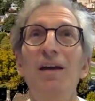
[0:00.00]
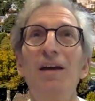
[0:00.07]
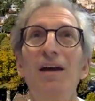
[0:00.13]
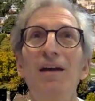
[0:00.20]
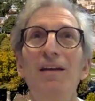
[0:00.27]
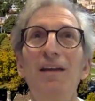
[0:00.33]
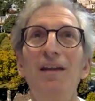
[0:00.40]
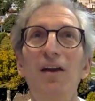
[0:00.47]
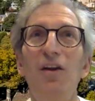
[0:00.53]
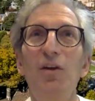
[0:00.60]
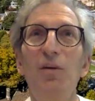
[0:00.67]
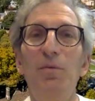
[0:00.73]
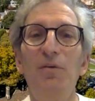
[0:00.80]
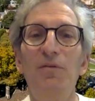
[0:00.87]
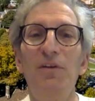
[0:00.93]
not
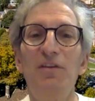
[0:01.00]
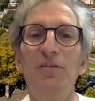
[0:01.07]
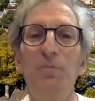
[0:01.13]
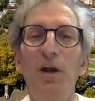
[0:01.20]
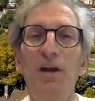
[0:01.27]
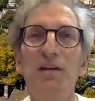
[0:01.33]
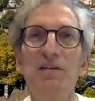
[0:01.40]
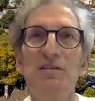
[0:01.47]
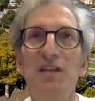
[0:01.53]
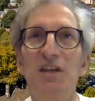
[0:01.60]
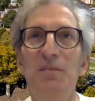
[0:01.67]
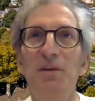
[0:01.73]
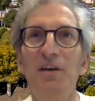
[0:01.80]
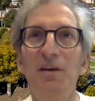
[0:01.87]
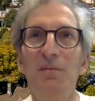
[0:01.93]
only prevents pregnancy,
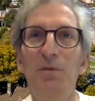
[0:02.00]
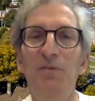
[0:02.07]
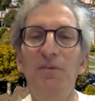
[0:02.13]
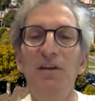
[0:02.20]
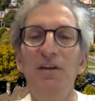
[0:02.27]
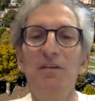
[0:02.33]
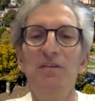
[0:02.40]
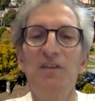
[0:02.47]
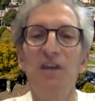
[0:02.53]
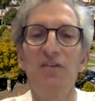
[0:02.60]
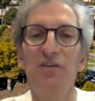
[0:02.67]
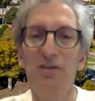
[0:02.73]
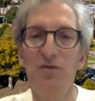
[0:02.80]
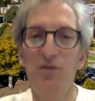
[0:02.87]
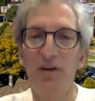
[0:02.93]
but can prevent
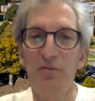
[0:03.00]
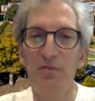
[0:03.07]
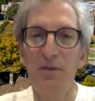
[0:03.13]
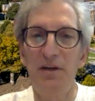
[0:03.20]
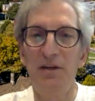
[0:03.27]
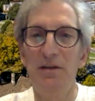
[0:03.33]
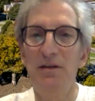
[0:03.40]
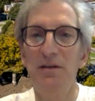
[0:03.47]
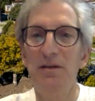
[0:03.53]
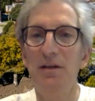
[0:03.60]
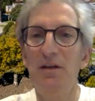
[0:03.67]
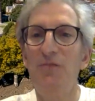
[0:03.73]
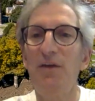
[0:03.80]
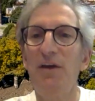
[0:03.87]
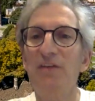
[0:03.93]
sexually transmitted
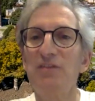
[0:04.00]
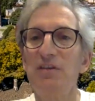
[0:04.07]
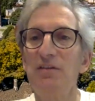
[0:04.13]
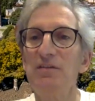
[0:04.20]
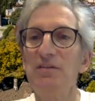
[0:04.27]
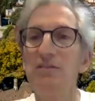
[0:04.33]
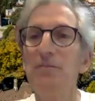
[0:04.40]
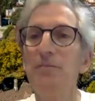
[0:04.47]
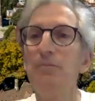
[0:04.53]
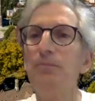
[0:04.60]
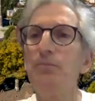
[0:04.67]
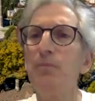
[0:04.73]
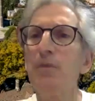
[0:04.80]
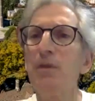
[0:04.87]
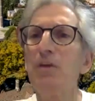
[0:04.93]
infections.
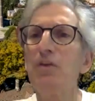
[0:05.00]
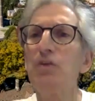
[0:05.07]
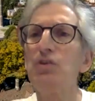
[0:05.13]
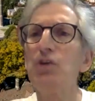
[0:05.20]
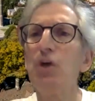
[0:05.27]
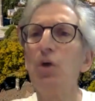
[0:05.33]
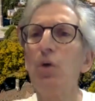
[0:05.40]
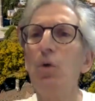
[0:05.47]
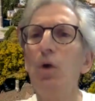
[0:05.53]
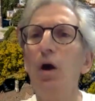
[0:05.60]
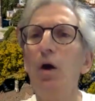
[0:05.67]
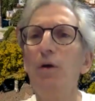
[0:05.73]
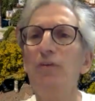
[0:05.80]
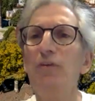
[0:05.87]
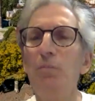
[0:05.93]
So
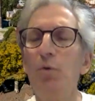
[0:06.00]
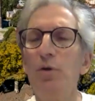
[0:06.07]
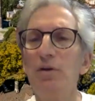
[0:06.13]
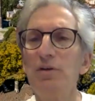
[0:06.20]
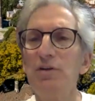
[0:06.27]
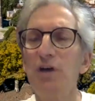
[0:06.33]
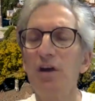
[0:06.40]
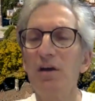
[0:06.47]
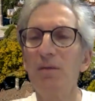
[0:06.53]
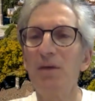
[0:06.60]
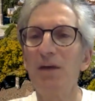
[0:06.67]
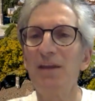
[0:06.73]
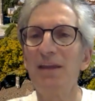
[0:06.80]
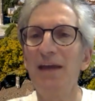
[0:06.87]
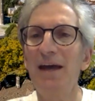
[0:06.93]
always important to talk
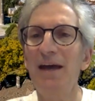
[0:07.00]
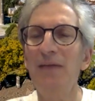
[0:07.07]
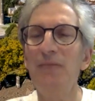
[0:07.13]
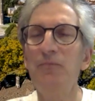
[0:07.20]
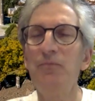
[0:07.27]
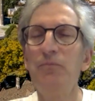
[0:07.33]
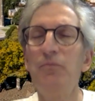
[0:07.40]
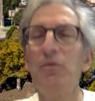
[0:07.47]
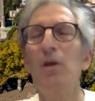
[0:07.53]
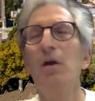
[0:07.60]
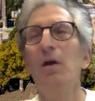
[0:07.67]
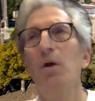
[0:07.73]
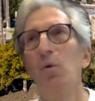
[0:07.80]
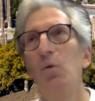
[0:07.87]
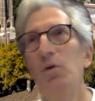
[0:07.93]
about that.
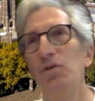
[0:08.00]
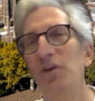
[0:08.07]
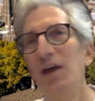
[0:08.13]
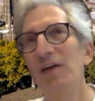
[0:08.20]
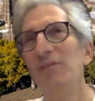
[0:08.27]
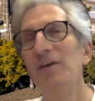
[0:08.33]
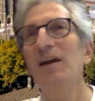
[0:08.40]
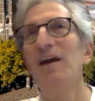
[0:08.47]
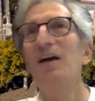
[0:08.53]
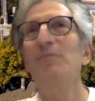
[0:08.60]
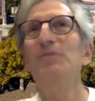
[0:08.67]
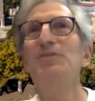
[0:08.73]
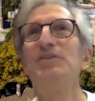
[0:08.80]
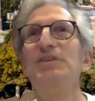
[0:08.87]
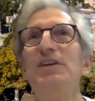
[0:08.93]
When you have that
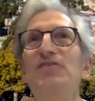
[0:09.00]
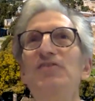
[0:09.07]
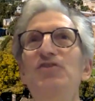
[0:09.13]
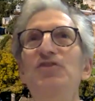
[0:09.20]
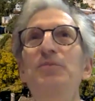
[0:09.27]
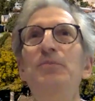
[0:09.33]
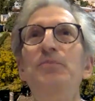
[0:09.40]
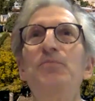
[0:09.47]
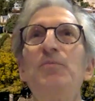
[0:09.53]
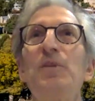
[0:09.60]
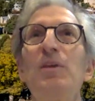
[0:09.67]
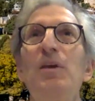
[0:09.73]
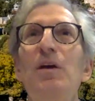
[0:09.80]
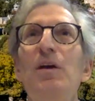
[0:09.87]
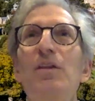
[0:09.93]
conversation,
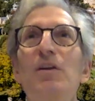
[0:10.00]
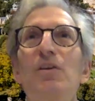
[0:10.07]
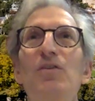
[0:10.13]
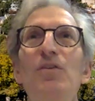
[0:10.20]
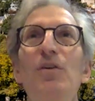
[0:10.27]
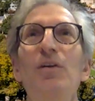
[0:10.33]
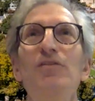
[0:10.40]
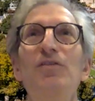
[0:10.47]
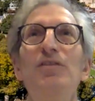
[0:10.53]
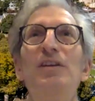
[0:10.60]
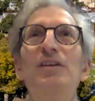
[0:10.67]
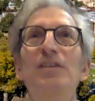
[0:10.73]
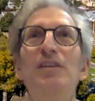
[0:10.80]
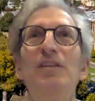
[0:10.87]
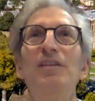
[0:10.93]
then you also need
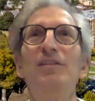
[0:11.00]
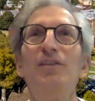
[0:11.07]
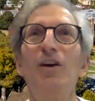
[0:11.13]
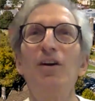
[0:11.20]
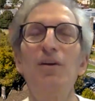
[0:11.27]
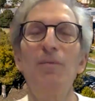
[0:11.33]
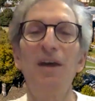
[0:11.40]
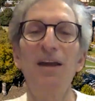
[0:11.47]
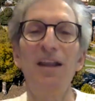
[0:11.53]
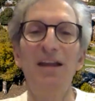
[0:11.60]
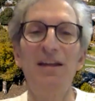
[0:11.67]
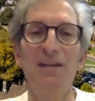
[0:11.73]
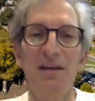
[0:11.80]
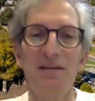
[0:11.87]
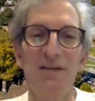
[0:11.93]
to talk about
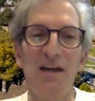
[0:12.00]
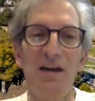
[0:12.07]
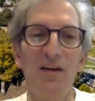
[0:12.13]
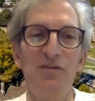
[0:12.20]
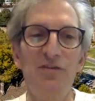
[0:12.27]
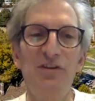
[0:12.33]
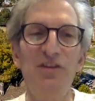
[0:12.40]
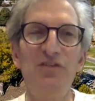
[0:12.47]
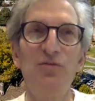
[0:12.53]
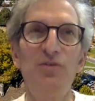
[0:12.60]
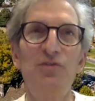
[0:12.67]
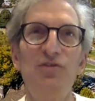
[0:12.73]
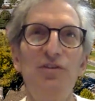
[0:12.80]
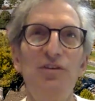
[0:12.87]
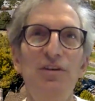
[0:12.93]
latex allergies,
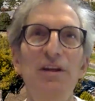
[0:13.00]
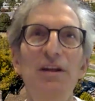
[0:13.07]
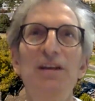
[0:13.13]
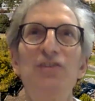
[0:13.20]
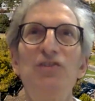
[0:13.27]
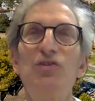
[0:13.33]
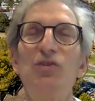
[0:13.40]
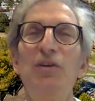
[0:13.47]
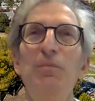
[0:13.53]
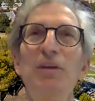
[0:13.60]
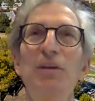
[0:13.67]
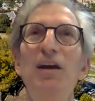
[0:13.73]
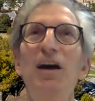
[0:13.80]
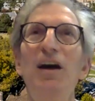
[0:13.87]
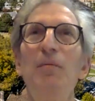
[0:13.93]
which are extremely
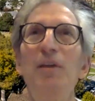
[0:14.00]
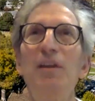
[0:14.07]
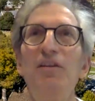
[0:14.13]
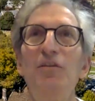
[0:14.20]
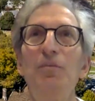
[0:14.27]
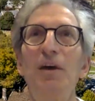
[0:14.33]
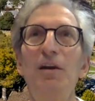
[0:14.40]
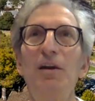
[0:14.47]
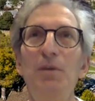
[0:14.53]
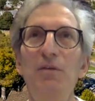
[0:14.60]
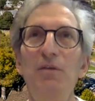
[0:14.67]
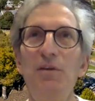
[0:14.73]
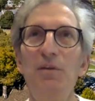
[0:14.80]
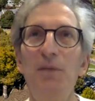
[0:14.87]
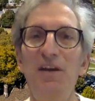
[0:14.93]
common in spina
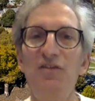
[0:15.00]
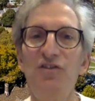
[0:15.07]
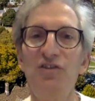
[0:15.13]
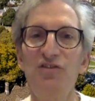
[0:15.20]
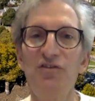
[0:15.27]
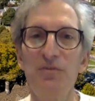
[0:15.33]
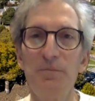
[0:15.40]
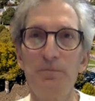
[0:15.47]
bifida patients.